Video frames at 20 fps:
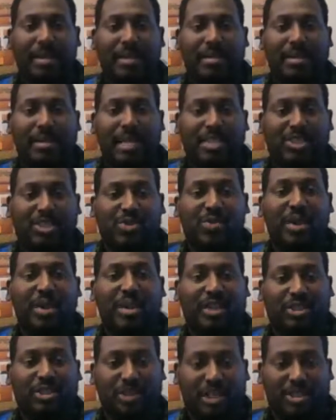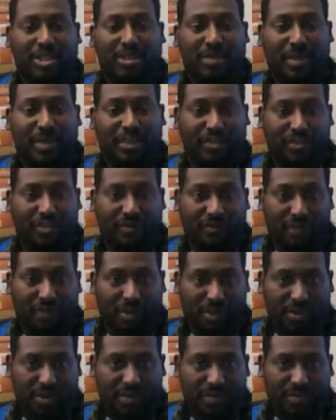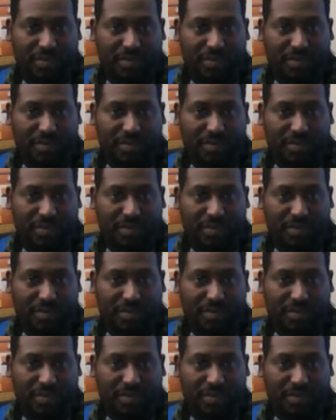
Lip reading: Let's create a transformation for you.